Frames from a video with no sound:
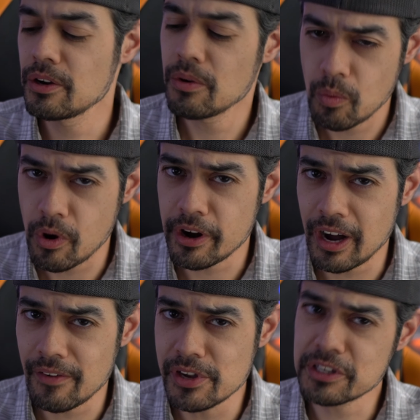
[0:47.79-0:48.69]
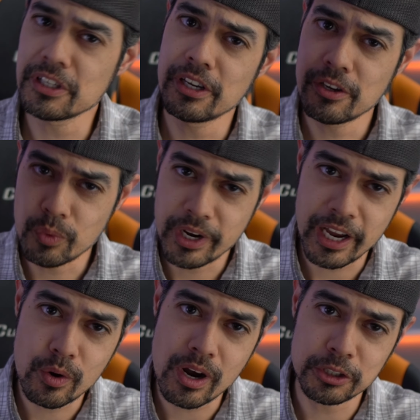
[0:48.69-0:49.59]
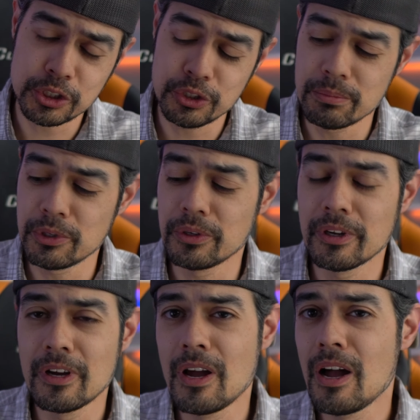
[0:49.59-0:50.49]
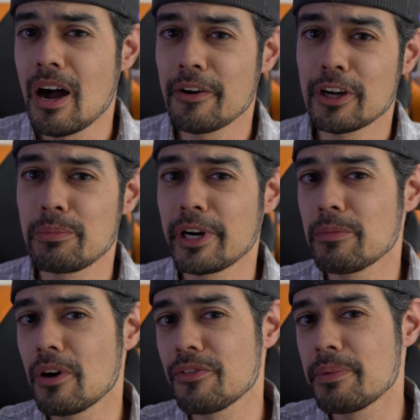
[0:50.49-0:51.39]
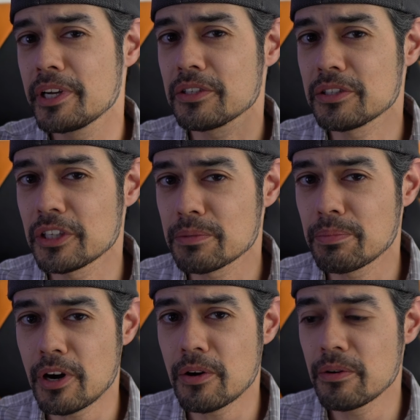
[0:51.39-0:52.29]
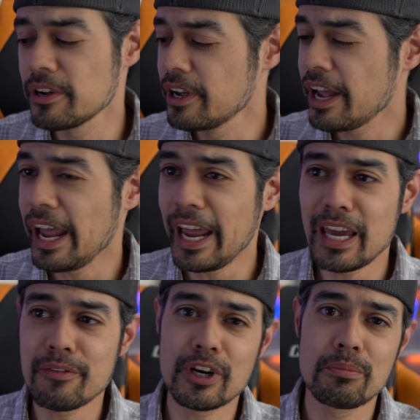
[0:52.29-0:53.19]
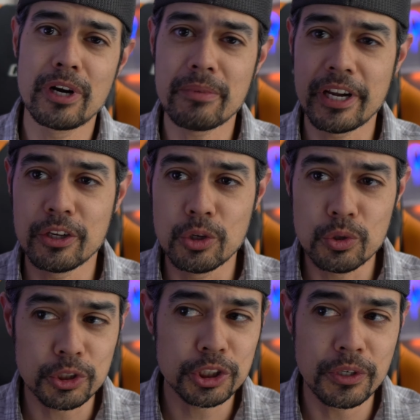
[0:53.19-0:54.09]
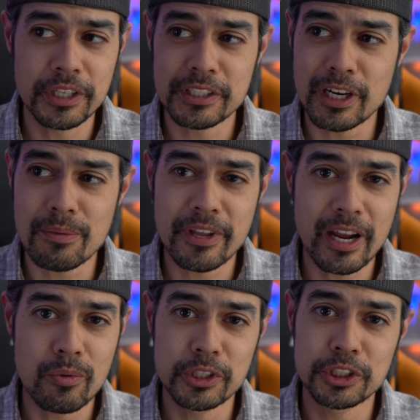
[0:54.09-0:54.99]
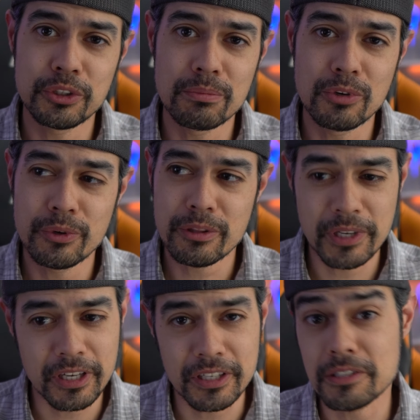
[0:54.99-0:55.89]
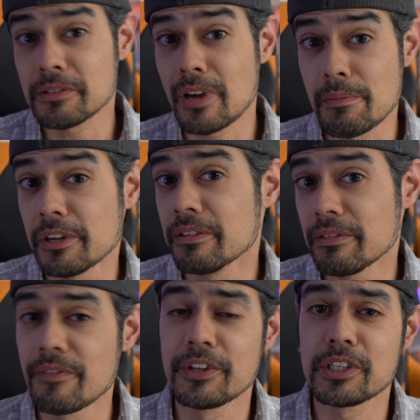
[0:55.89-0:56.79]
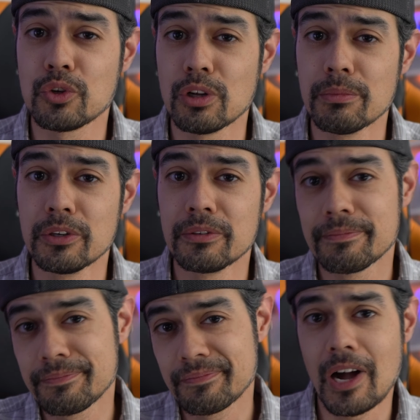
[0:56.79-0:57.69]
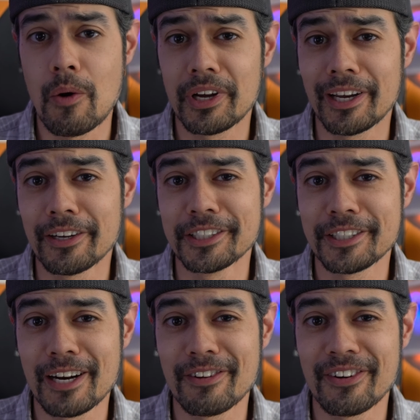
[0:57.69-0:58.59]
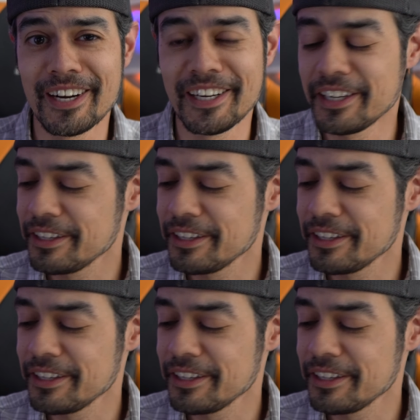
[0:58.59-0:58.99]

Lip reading: One, obviously, we gotta go out and shoot the moon. I'm gonna bring both the Pixel 6 Pro and I'm gonna bring my usual shooting setup that I would shoot the moon with because, I mean, if it's a cool moon, I wanna get a good shot of it, right?